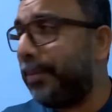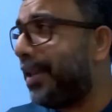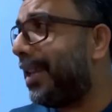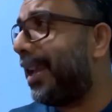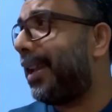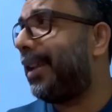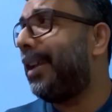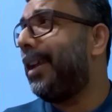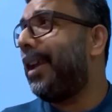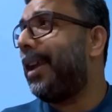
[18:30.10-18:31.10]
me and
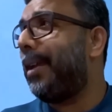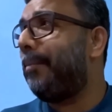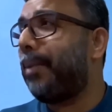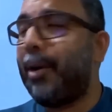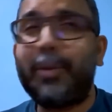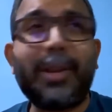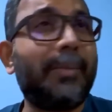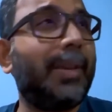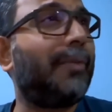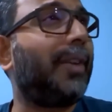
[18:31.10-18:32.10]

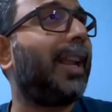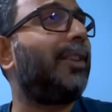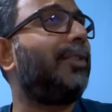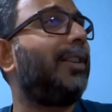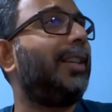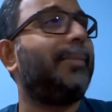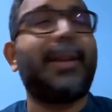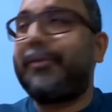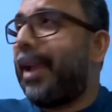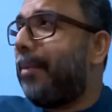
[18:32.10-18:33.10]
empowering me financially.
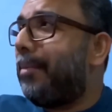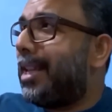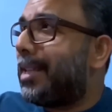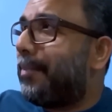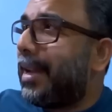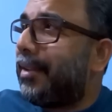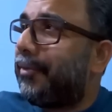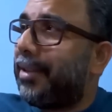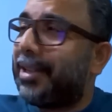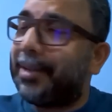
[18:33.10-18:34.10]
My family has
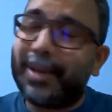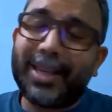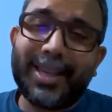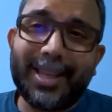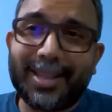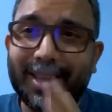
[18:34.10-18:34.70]
benefited, my kids.